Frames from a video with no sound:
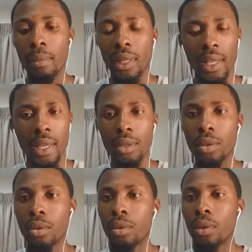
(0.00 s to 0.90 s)

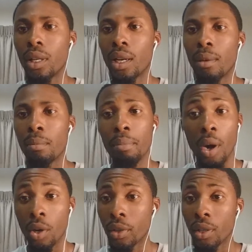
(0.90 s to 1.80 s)
mechanical
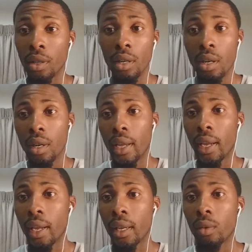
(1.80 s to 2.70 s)
partner
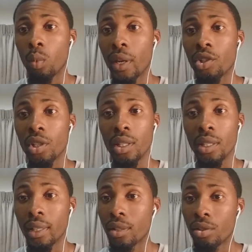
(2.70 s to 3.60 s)
in which
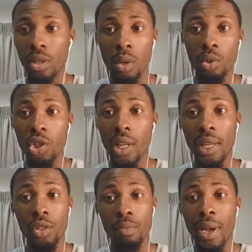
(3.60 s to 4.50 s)
he can, you know,
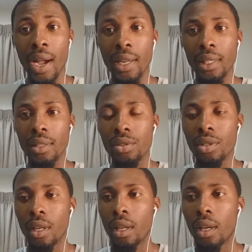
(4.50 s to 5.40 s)
change
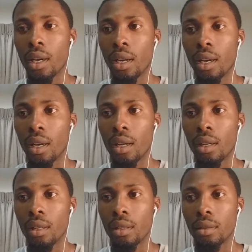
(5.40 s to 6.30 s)
bodies.
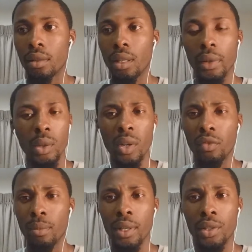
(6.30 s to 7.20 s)
You know, he
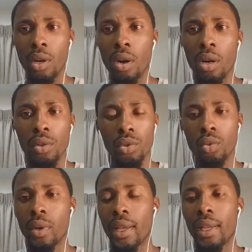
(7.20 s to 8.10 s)
went from a dog
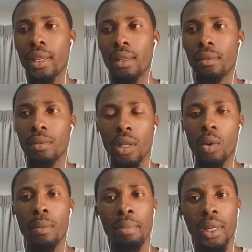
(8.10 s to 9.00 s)
to a, you
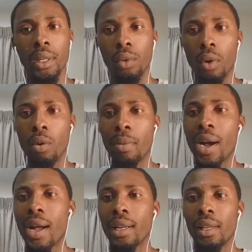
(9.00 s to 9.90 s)
know, a bigger
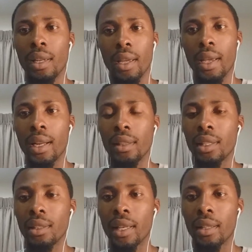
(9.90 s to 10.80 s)
robot, and I
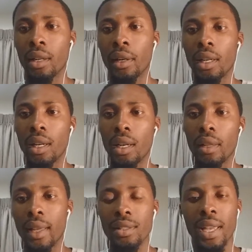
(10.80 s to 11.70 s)
think that they're
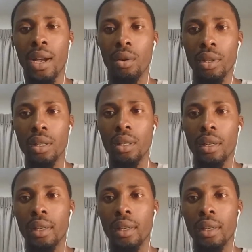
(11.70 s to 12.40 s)
gonna. That's how the